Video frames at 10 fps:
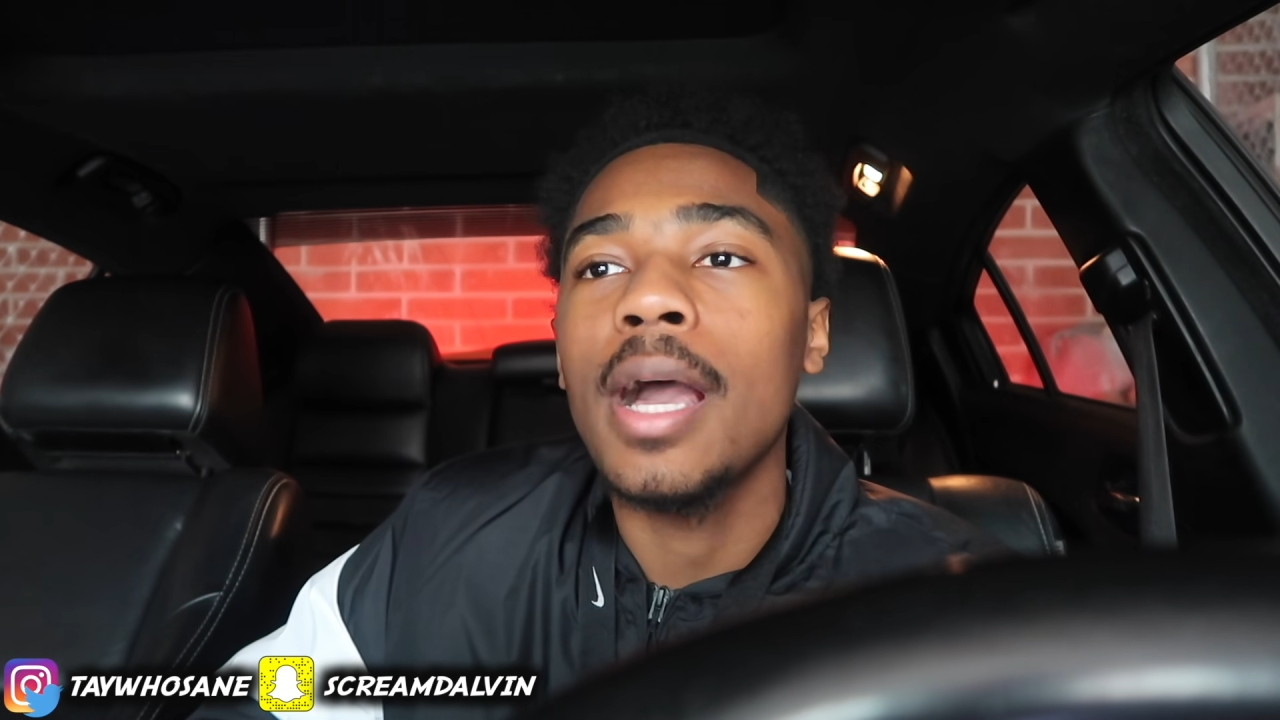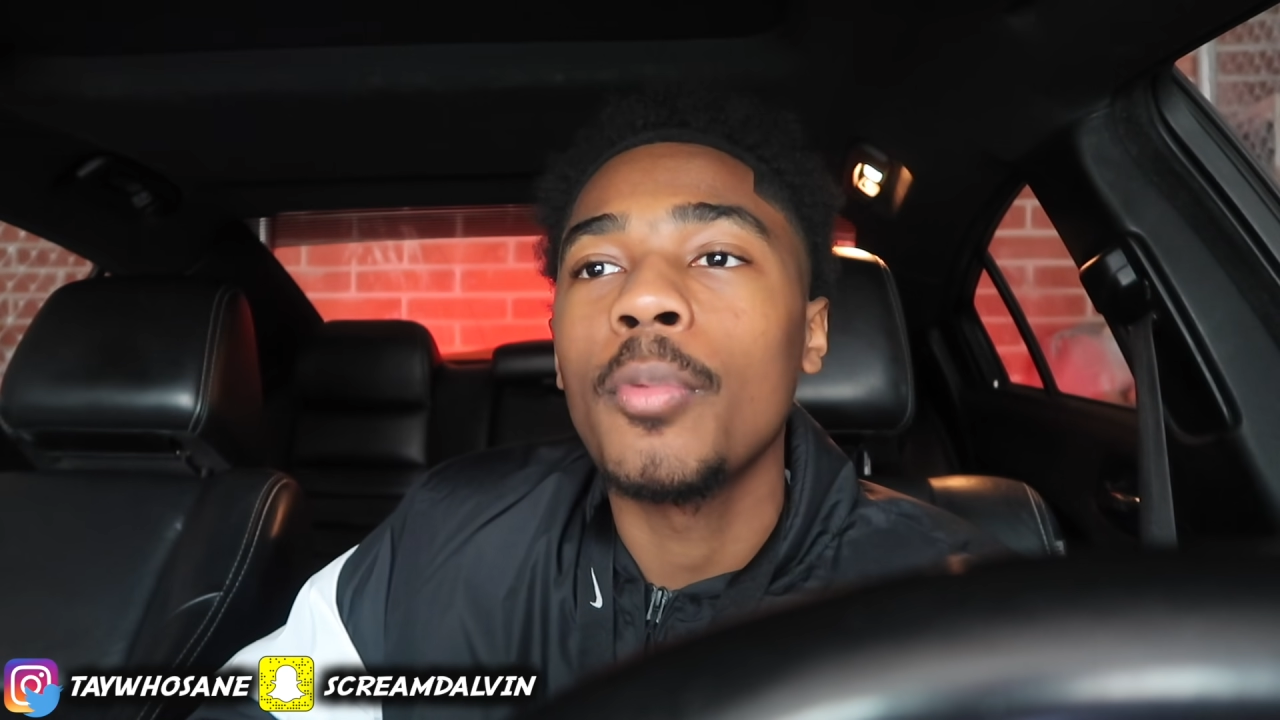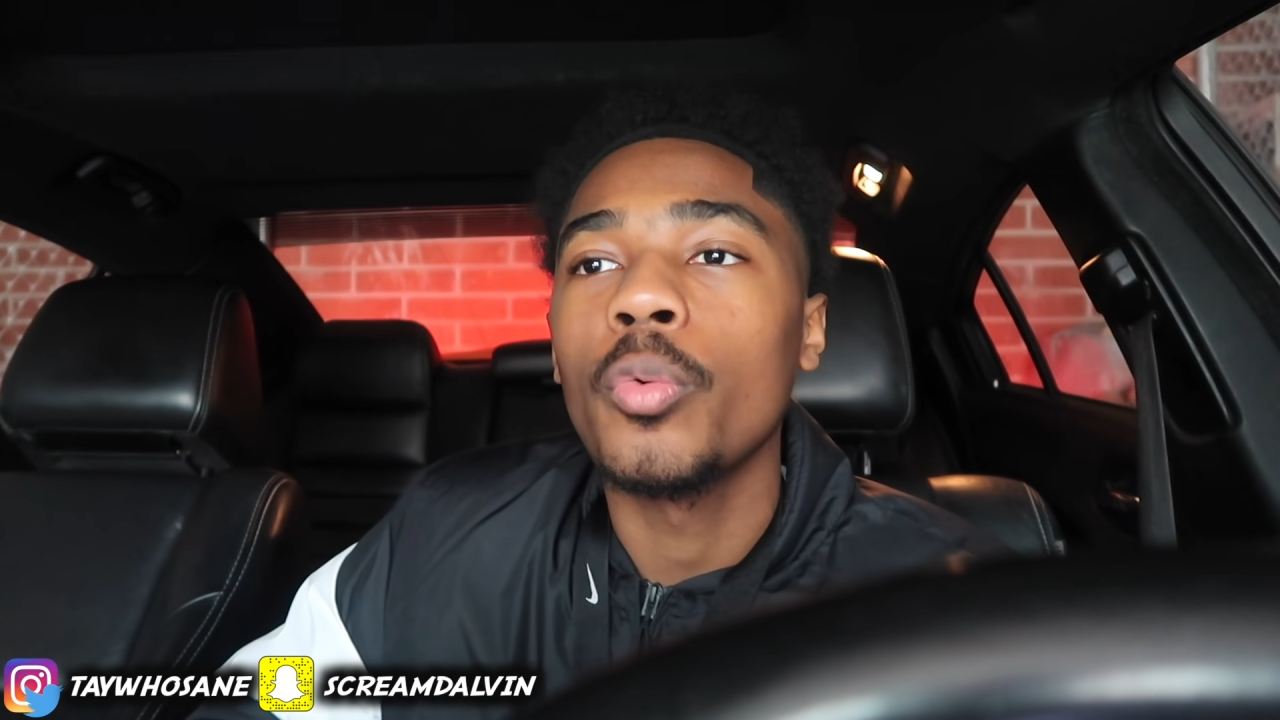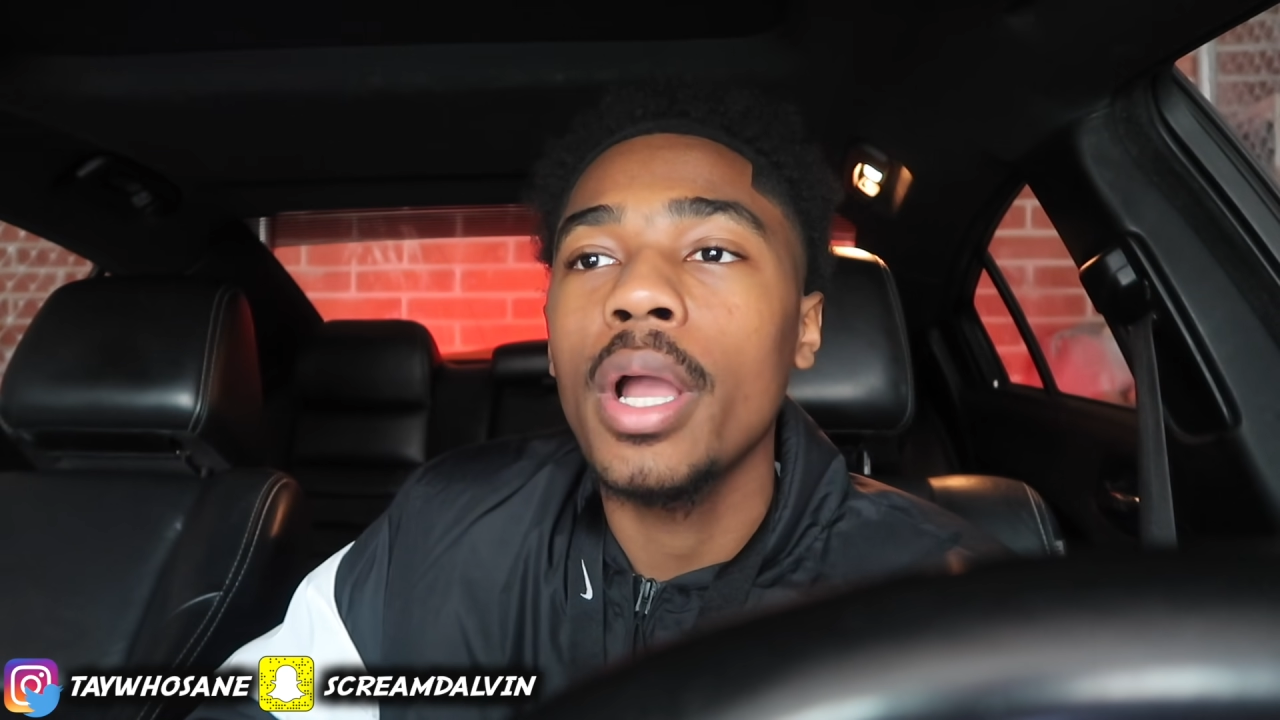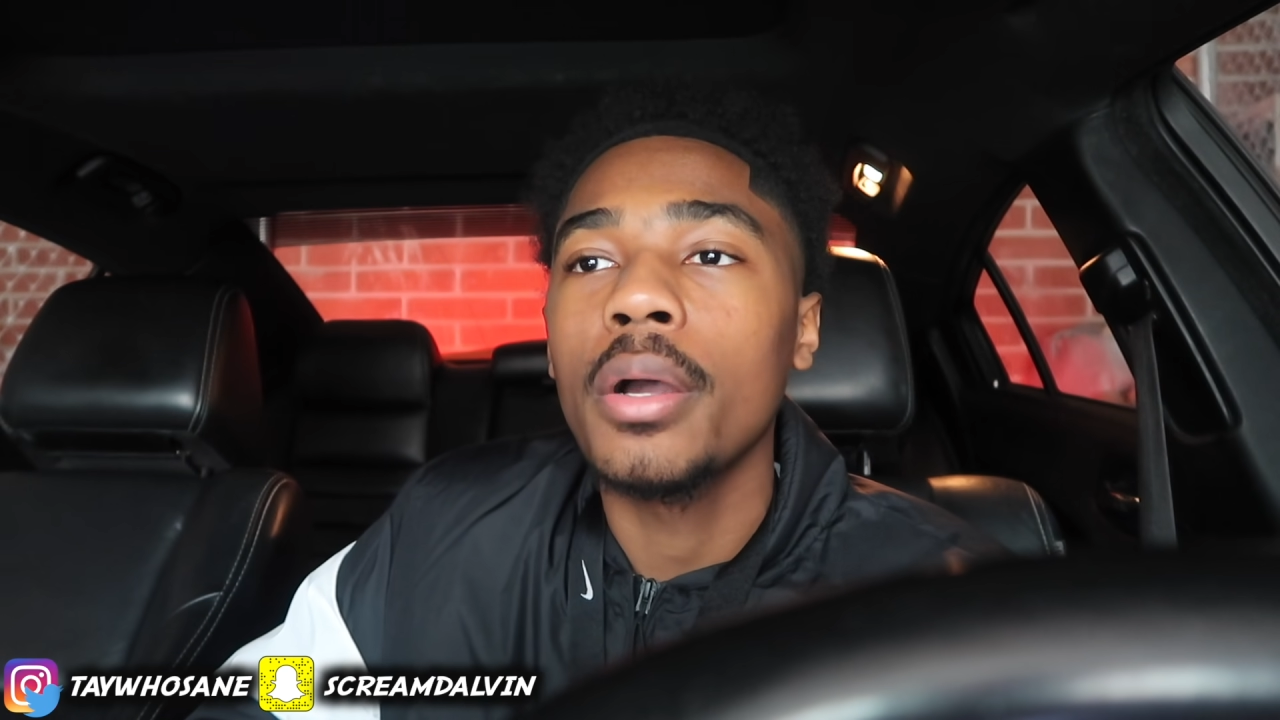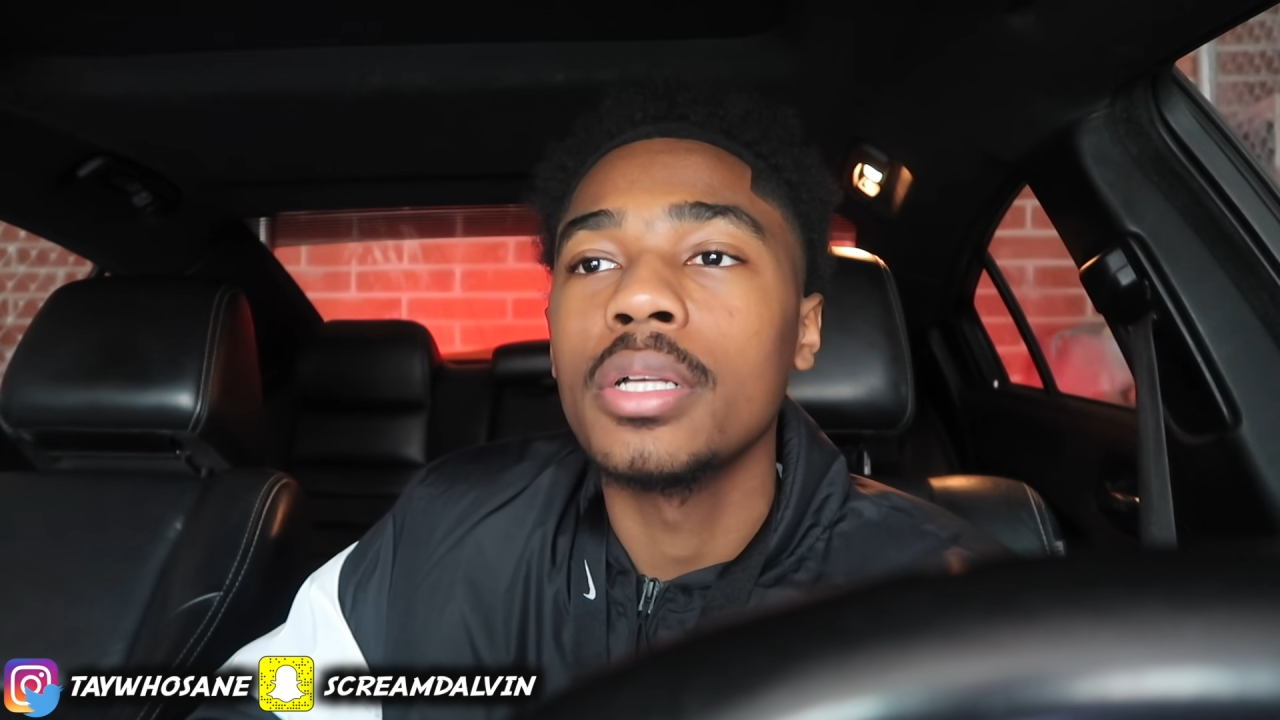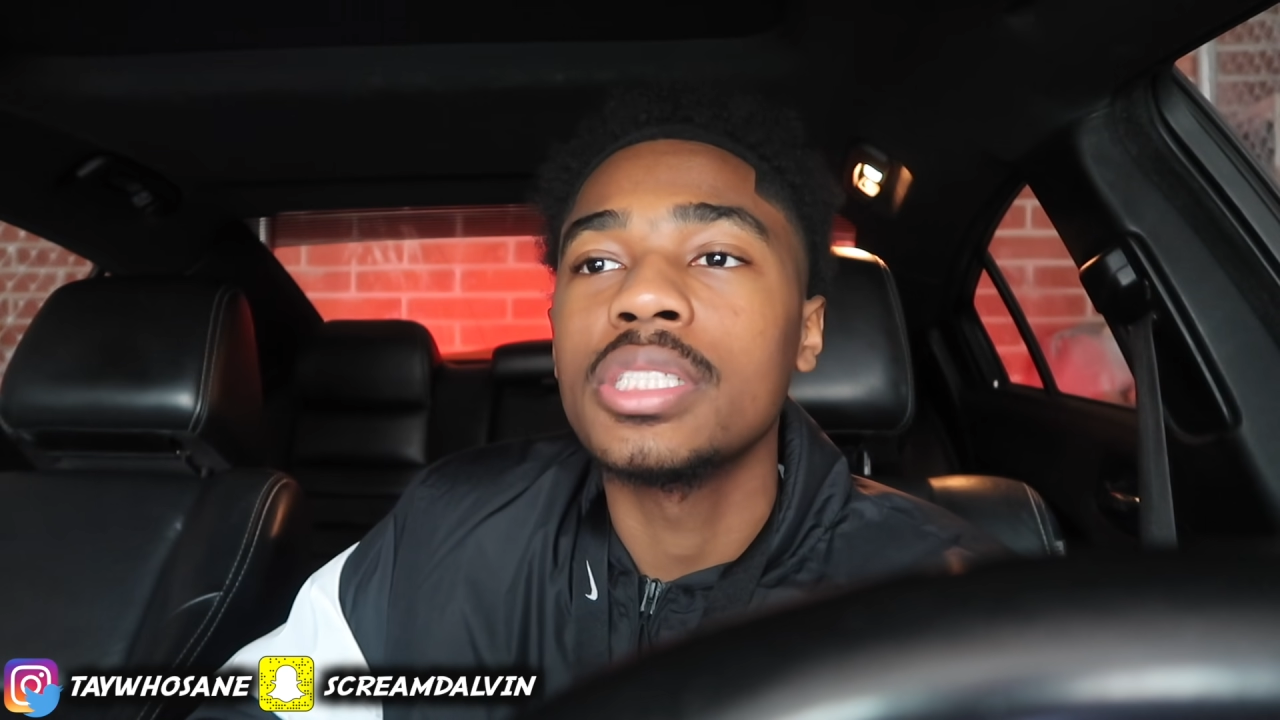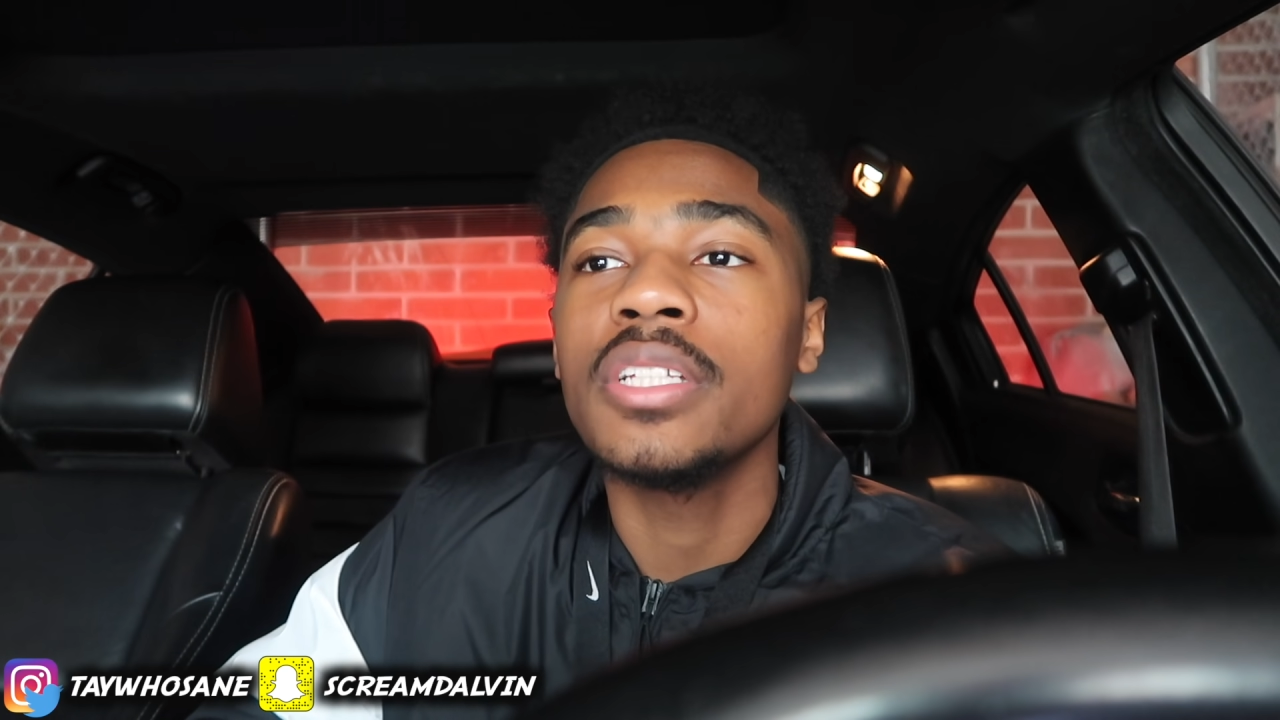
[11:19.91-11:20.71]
I'm around her.